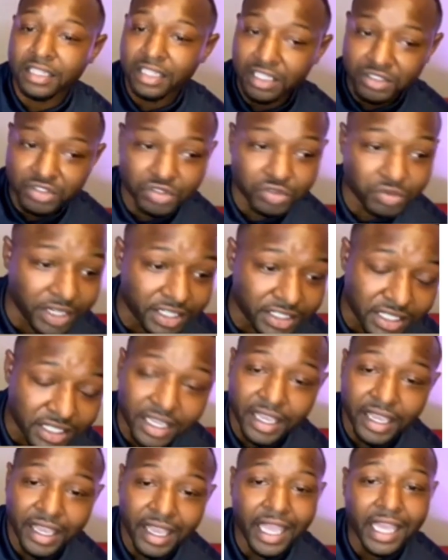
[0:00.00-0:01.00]
the interest rates
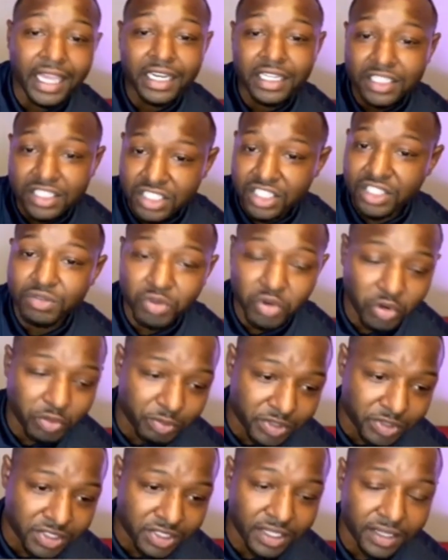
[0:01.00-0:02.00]
at a
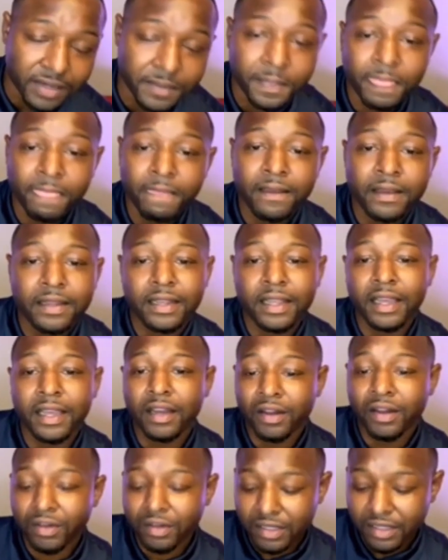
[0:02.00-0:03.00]
0%.
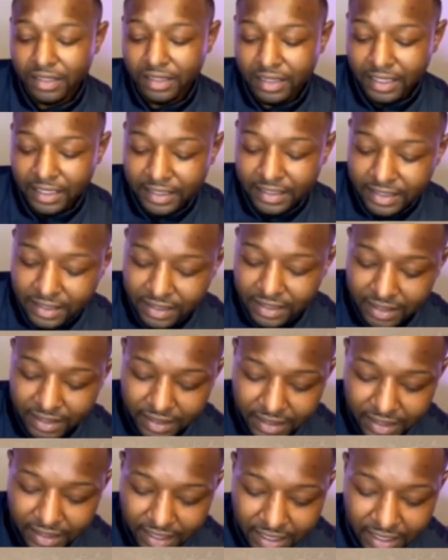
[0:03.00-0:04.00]
Now, like
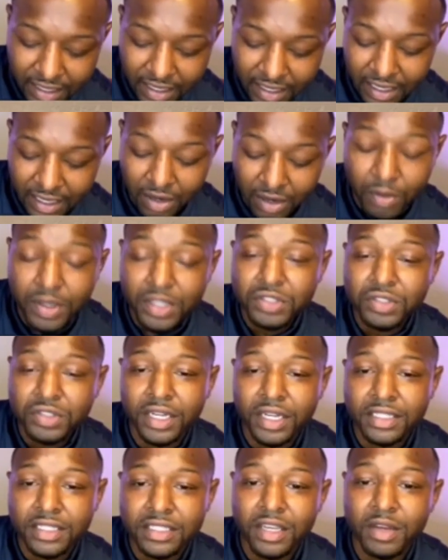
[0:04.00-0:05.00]
I always
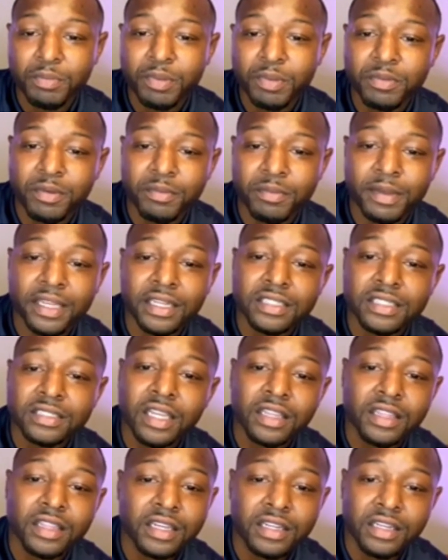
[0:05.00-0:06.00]
try to tell people, man, there's
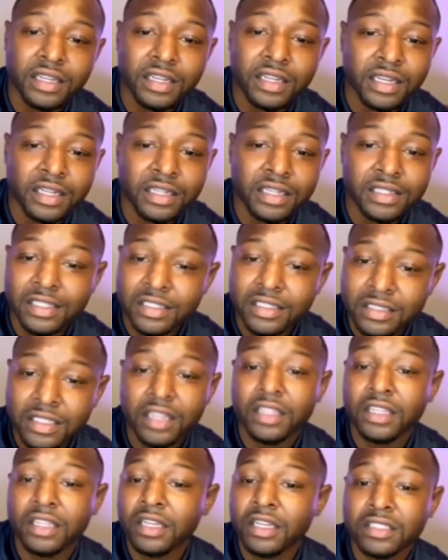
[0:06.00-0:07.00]
nothing
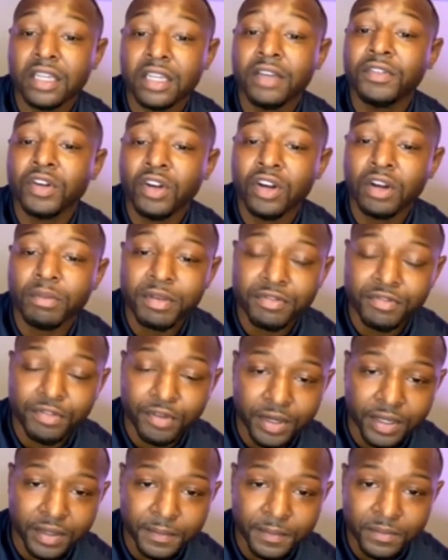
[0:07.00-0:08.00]
that's ever going to be
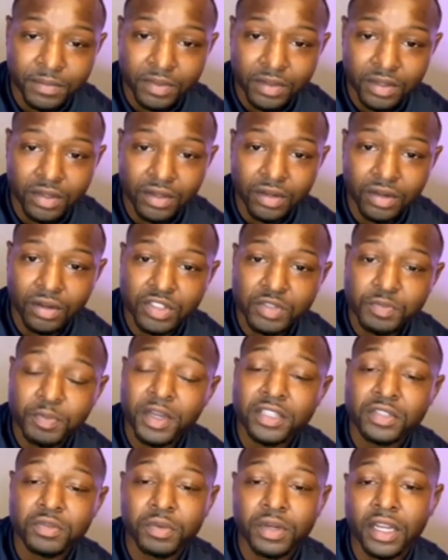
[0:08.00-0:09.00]
free. You know,
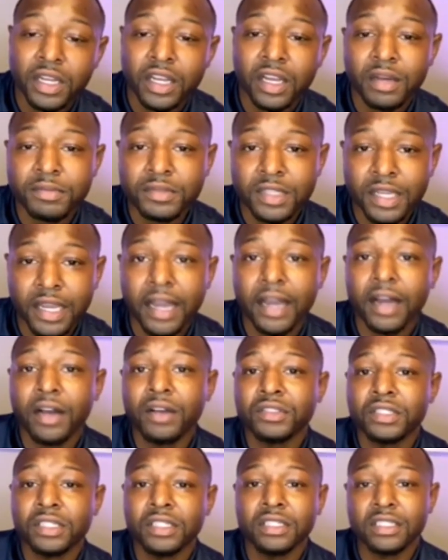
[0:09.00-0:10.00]
especially when it comes to
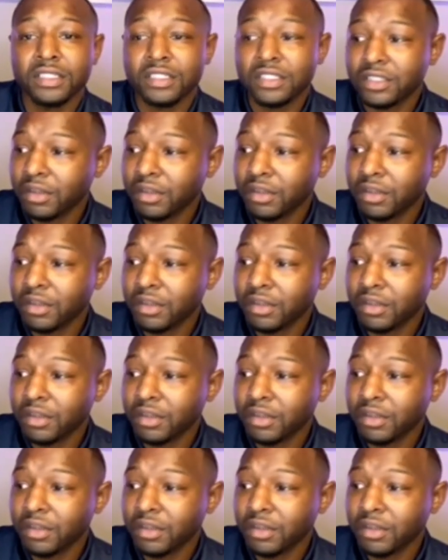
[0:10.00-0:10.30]
housing. This